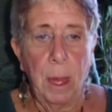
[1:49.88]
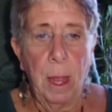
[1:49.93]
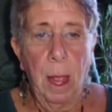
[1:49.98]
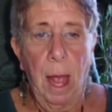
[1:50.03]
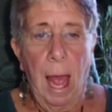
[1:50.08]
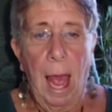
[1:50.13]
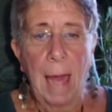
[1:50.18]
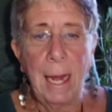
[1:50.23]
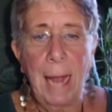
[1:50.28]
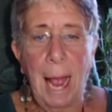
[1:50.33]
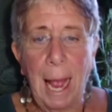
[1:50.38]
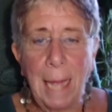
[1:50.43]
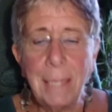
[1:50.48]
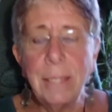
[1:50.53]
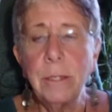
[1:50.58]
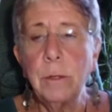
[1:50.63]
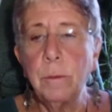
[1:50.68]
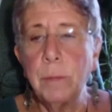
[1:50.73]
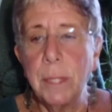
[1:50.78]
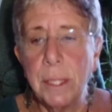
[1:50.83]
And as a
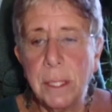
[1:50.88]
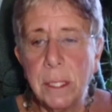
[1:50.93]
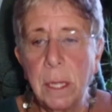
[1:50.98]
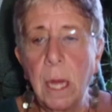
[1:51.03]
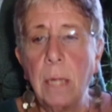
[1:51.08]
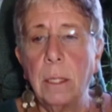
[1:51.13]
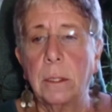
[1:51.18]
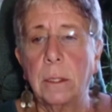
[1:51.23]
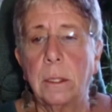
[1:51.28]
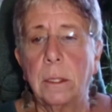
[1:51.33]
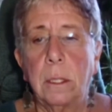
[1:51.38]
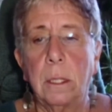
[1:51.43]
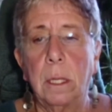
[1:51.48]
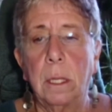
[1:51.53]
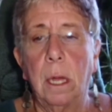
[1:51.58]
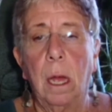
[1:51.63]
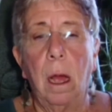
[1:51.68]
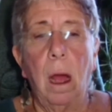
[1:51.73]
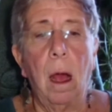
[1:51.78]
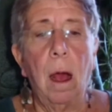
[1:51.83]
result
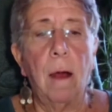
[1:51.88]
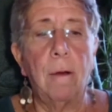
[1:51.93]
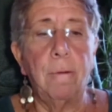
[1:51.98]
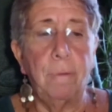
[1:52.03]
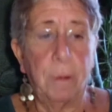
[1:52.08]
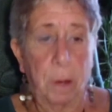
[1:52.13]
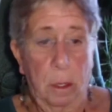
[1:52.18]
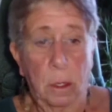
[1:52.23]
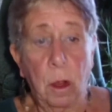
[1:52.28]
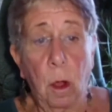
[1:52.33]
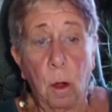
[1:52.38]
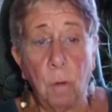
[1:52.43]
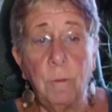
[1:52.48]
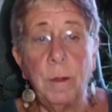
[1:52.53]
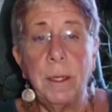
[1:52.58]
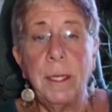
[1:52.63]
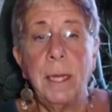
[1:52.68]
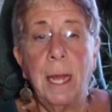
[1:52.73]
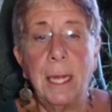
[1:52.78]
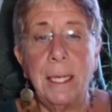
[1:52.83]
of
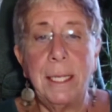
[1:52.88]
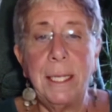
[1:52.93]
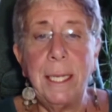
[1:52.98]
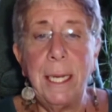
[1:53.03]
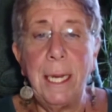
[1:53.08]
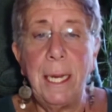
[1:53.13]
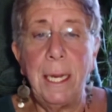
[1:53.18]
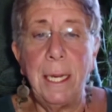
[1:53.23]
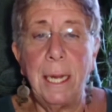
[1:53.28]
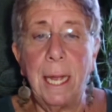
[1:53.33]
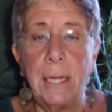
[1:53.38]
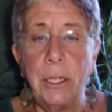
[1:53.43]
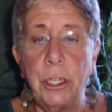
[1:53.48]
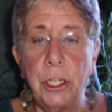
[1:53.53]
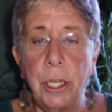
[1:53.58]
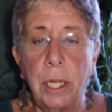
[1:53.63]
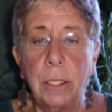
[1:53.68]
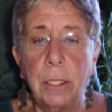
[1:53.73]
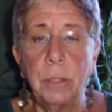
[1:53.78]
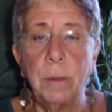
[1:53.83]
COVID-19 and
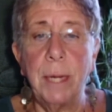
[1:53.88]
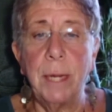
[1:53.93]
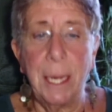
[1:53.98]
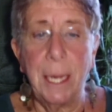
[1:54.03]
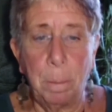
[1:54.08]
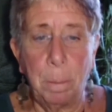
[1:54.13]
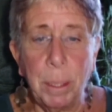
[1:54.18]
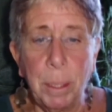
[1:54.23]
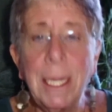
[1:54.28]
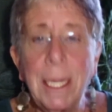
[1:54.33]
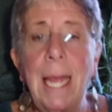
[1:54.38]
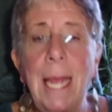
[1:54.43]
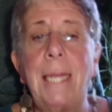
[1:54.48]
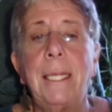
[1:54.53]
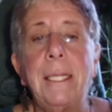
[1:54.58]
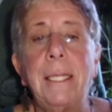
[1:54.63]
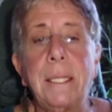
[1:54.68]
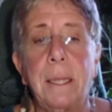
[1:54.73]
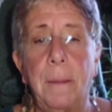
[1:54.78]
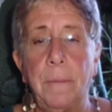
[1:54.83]
sheltering in
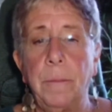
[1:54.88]
place,